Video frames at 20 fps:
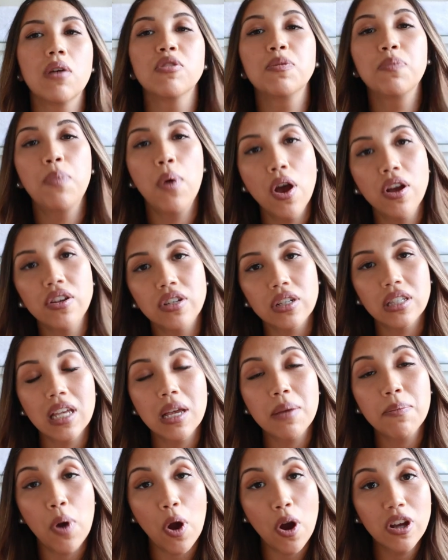I was
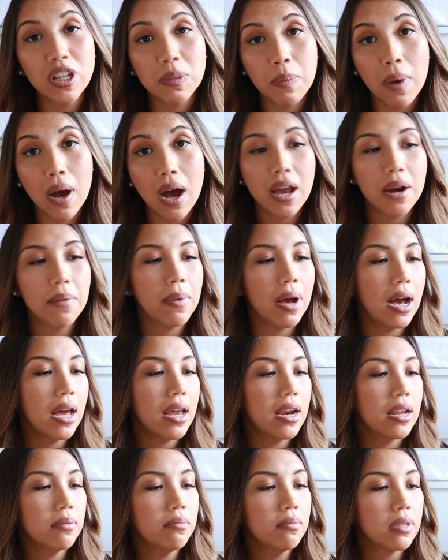purchasing postpartum
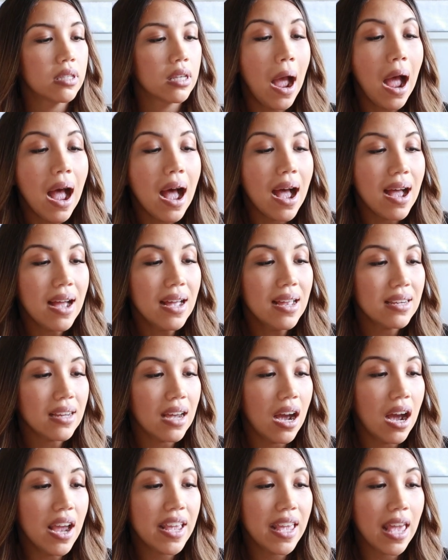items, but
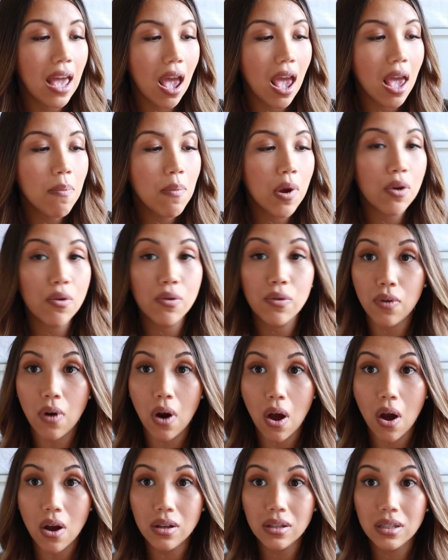I came
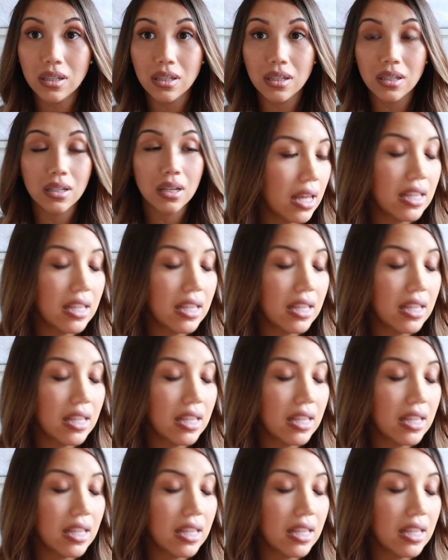across,